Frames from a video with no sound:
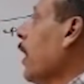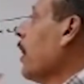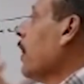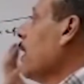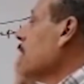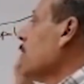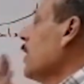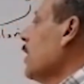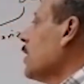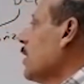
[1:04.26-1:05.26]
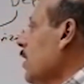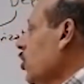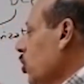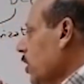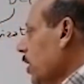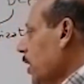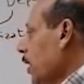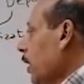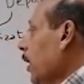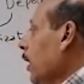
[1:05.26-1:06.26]
This
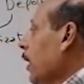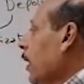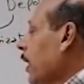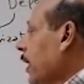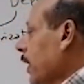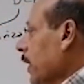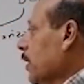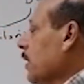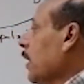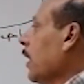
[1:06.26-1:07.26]
ECG leads,